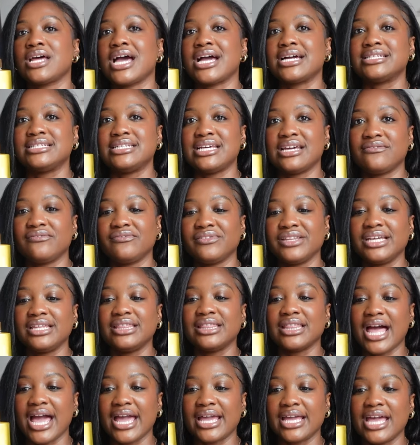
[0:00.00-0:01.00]
I definitely
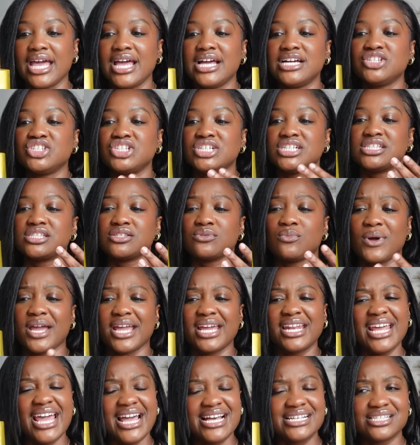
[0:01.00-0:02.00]
like just the way,
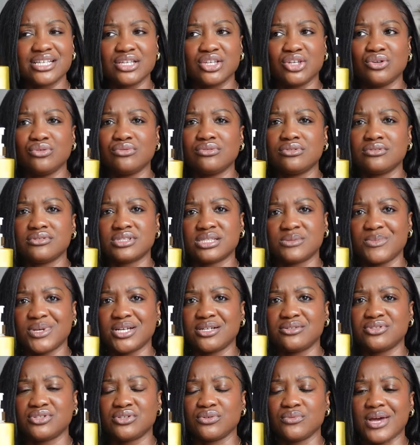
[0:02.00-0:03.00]
and it has a cute little
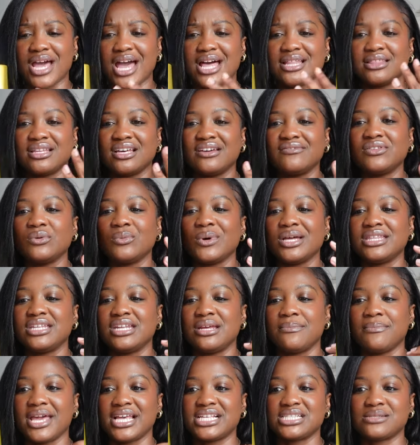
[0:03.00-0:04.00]
smell to it. I love the way that
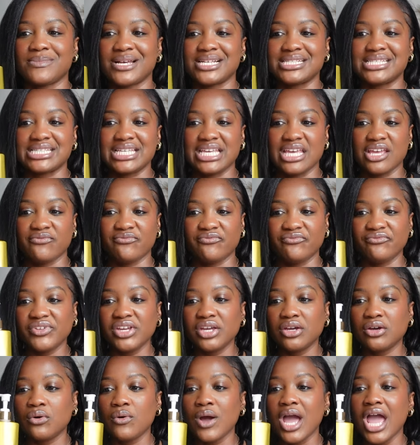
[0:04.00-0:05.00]
it makes my skin
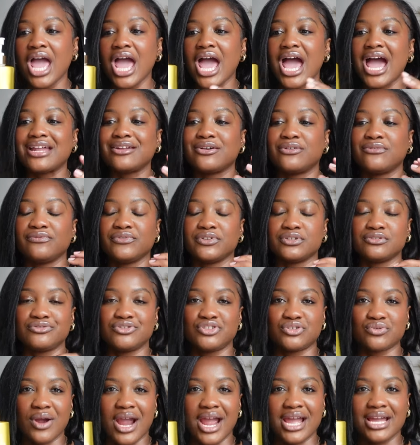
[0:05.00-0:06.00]
feel. I don't feel
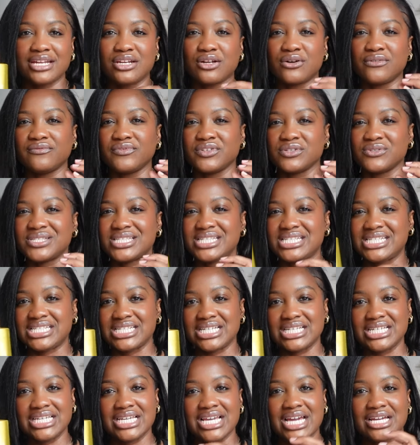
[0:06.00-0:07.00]
dry, I don't feel
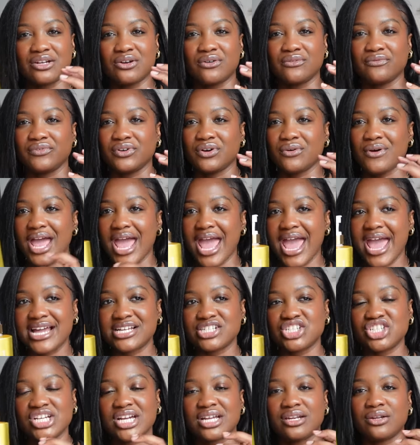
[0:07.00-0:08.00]
sticky, I don't feel
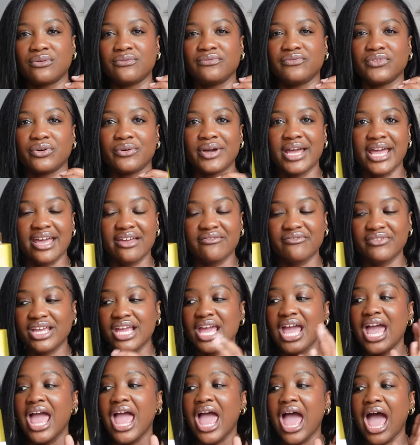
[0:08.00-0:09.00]
ashy, I don't feel heavy.
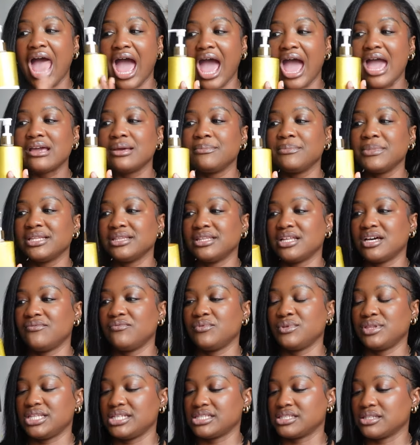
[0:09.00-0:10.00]
I am in love
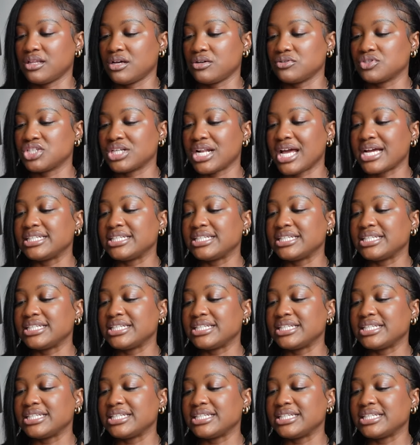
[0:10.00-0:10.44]
with this lotion.